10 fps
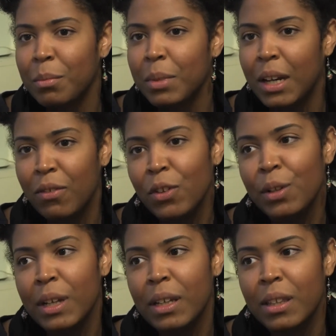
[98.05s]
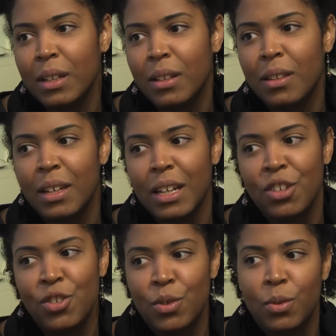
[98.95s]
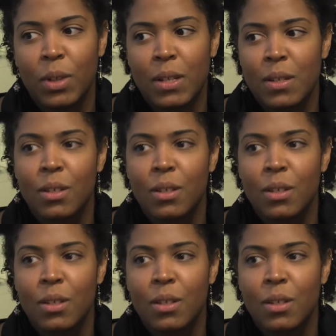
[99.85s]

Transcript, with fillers: But I feel like the, the issue that's